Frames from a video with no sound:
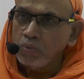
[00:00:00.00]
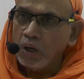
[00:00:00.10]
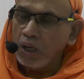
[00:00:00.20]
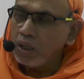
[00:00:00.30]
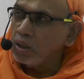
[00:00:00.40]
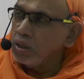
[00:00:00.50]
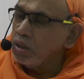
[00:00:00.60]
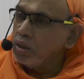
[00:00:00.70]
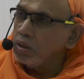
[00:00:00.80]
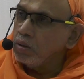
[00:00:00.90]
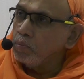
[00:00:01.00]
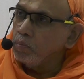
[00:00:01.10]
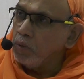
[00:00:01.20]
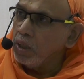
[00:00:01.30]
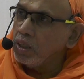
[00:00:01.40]
Or
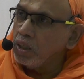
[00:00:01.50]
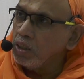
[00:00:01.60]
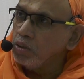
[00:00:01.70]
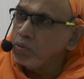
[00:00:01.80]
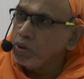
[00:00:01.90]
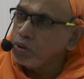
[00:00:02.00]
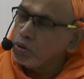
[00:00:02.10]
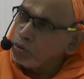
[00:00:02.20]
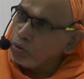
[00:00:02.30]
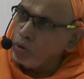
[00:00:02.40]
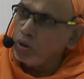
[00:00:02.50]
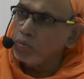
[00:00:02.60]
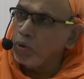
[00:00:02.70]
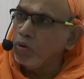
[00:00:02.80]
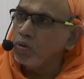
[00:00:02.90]
make arrangements to throw
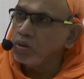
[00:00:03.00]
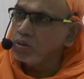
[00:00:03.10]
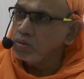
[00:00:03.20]
him out.